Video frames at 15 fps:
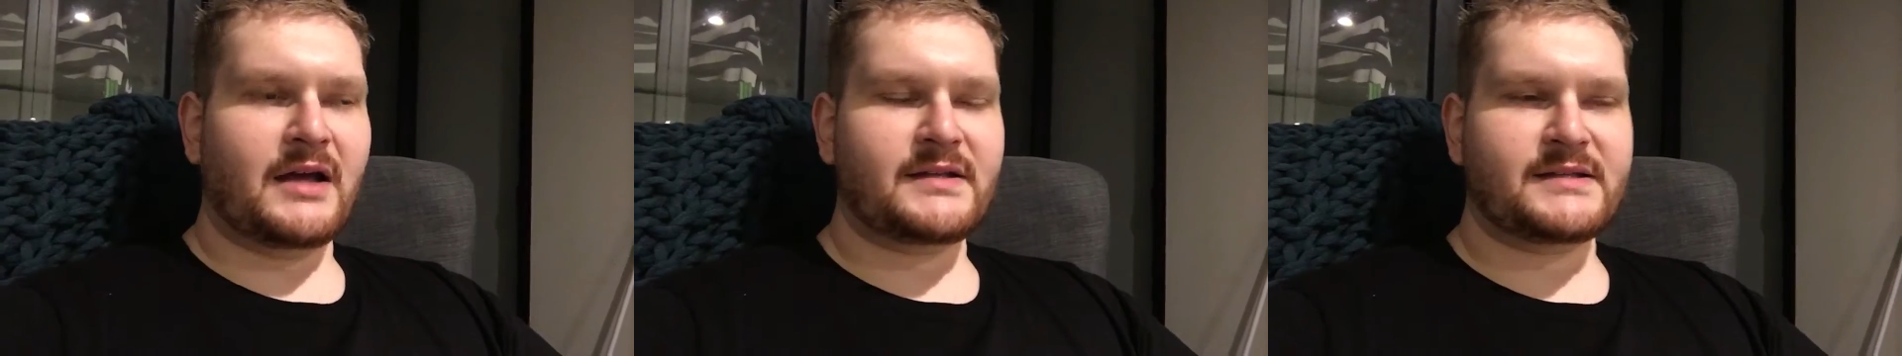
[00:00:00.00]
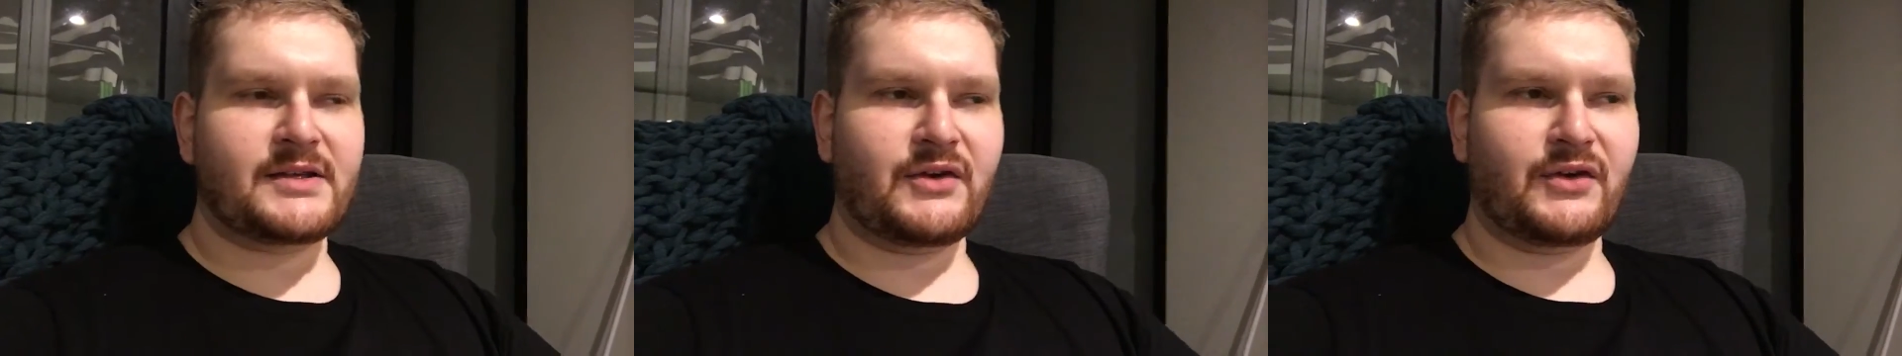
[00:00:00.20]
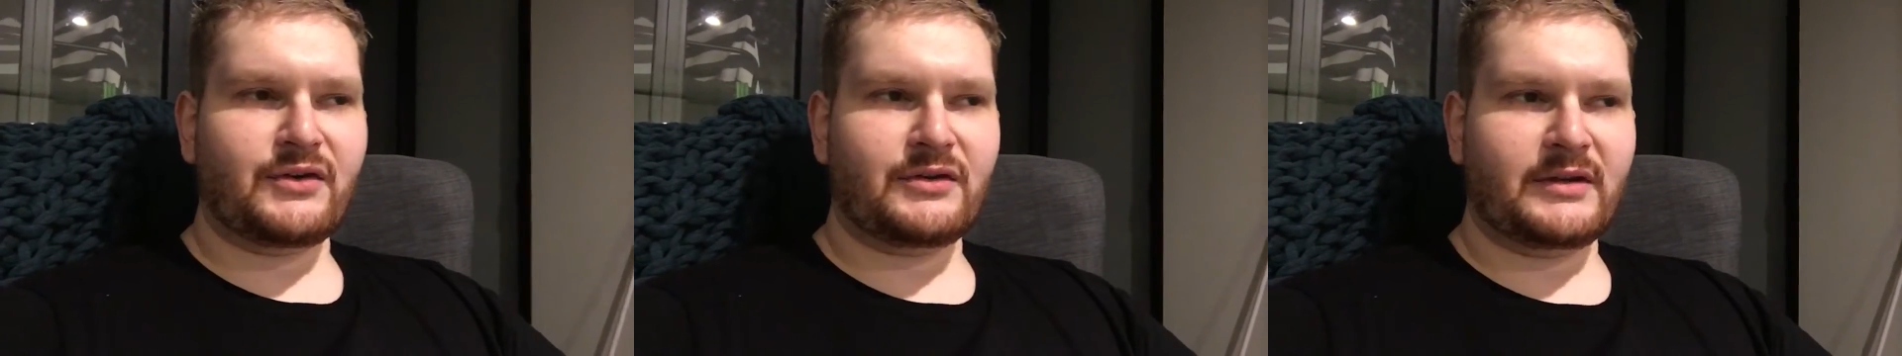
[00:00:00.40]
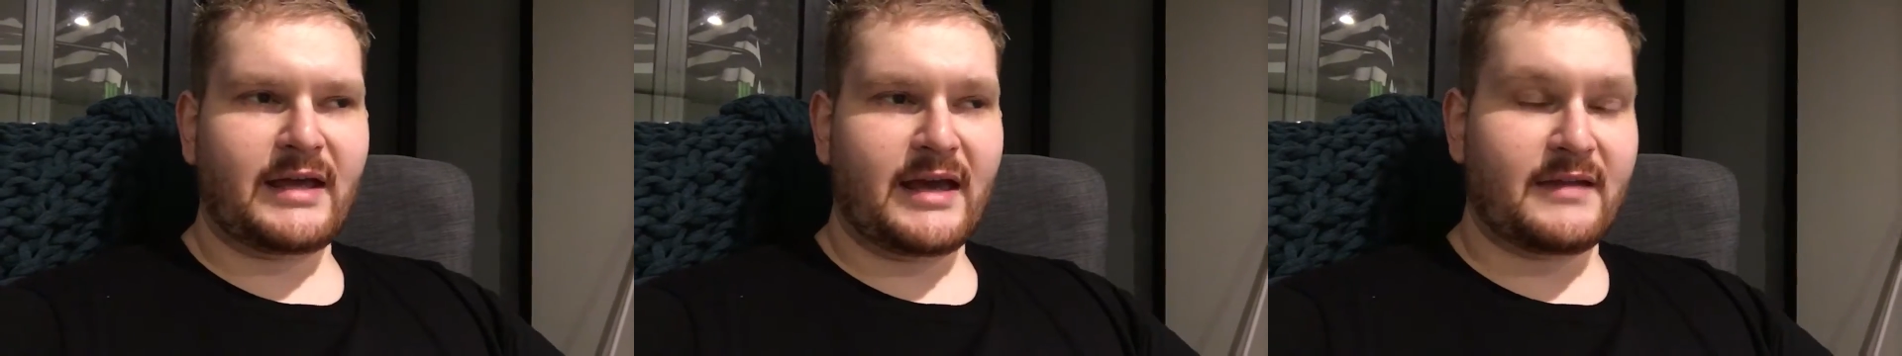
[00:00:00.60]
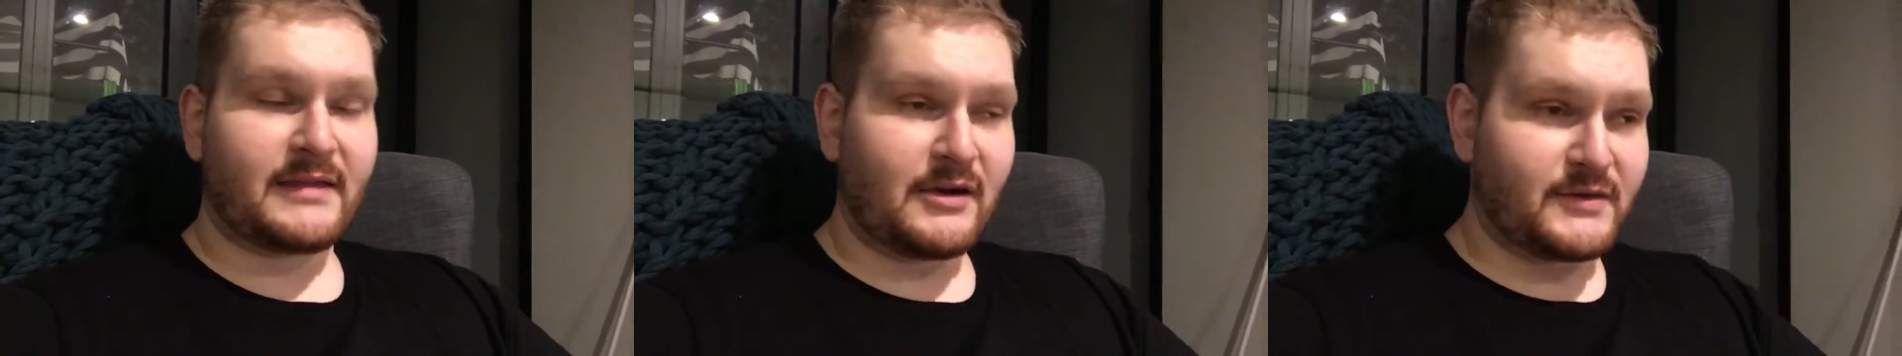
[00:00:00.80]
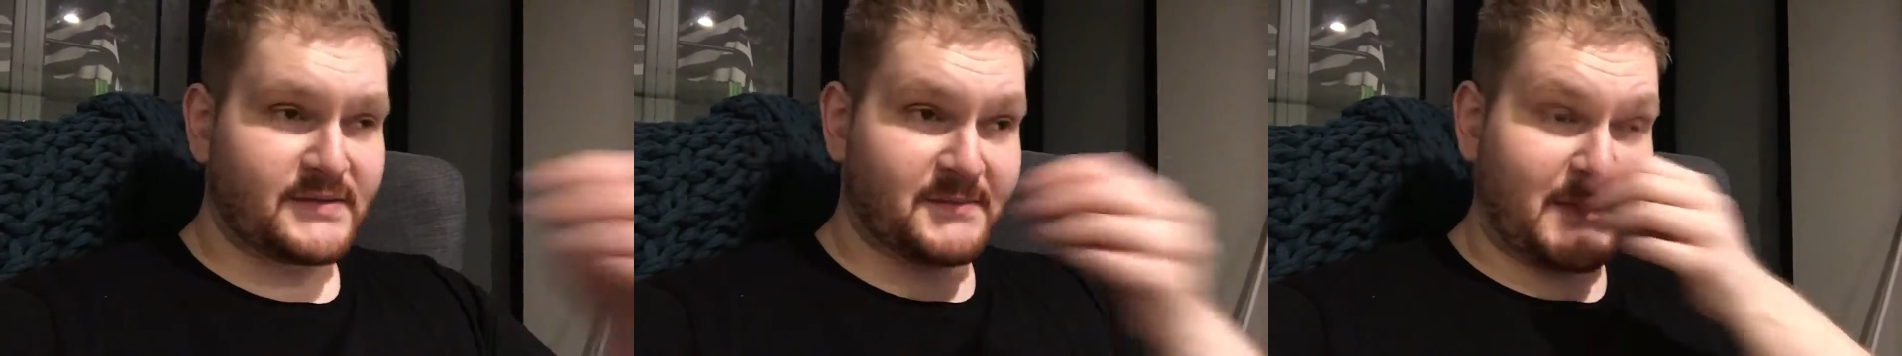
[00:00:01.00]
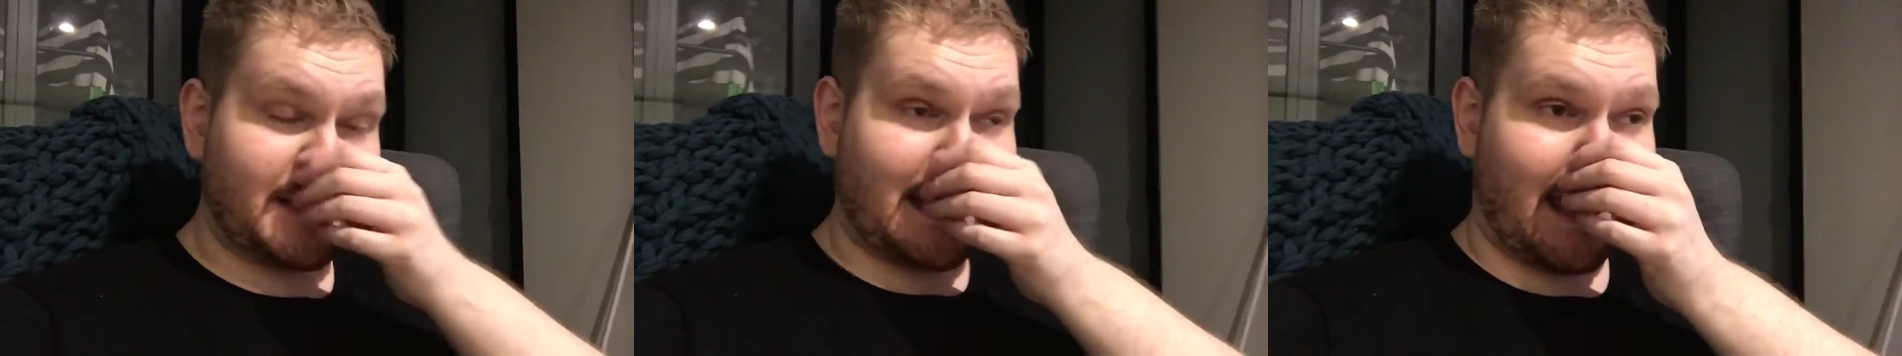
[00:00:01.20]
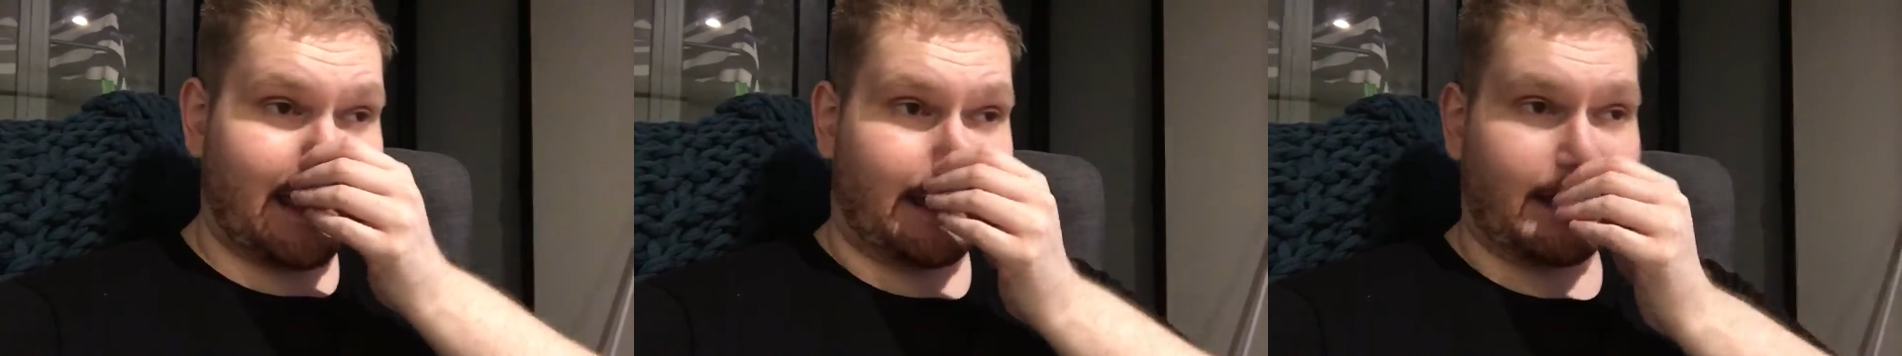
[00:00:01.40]
So yeah, that was my
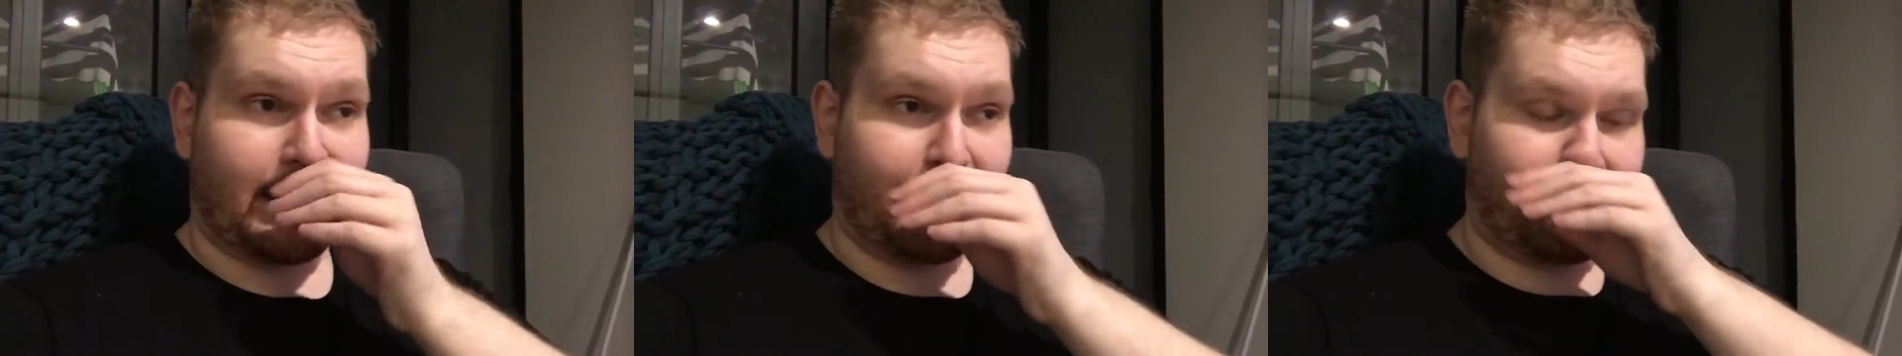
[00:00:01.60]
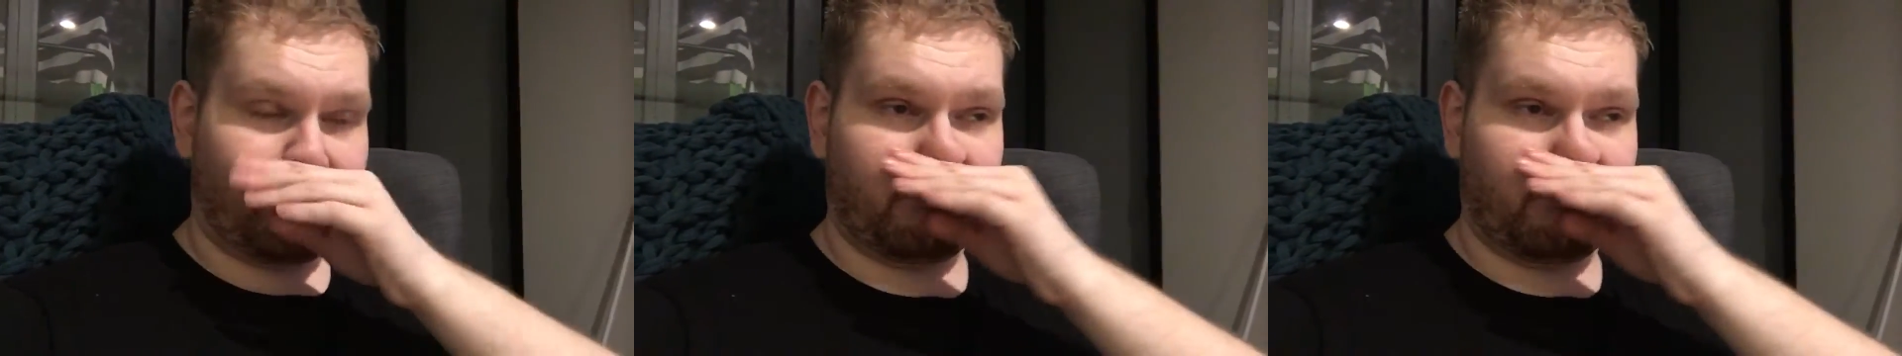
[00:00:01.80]
day.